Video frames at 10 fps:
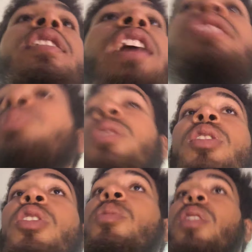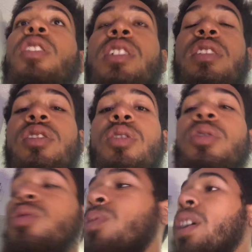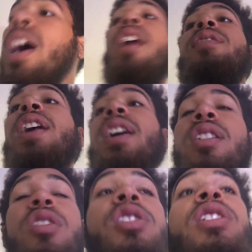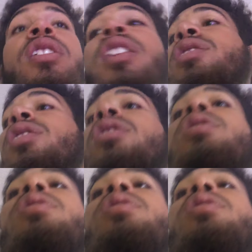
that's what the whole world needs to do is run out of that energy and just